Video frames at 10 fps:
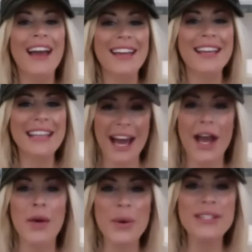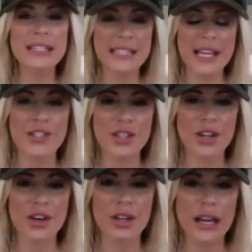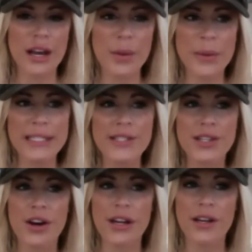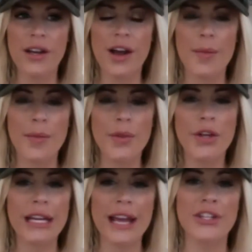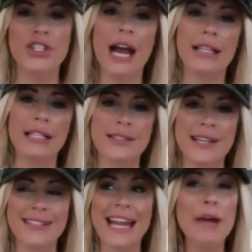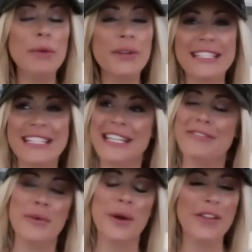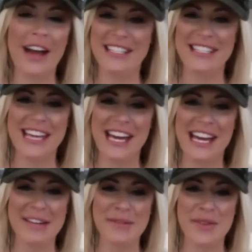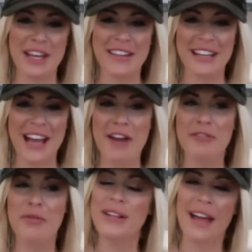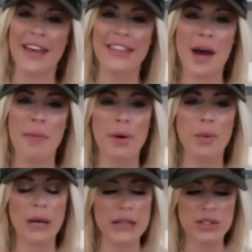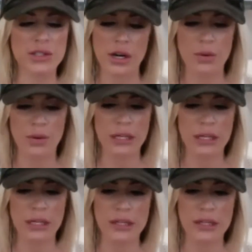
Yeah, it was intentional. When we started looking at the track listings, and I really didn't even realize that it kind of went like that, but when I started really,